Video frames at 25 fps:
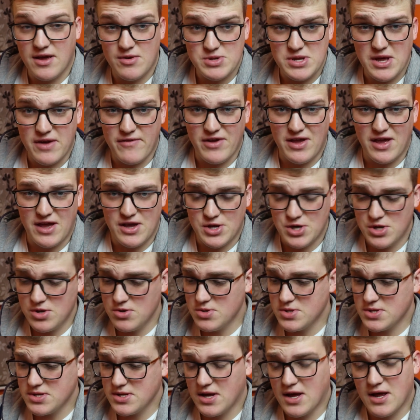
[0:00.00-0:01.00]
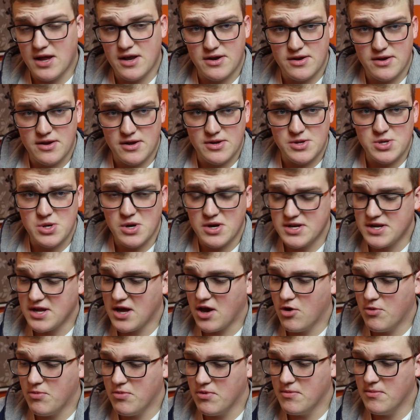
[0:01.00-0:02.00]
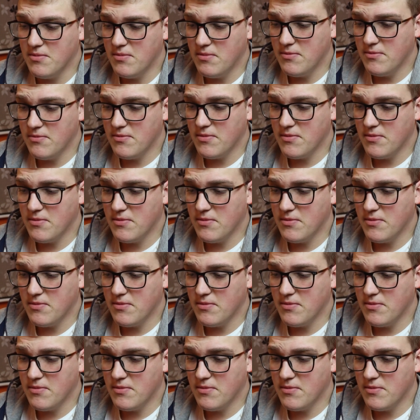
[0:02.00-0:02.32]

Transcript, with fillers: he was having issues, and I tried to help him.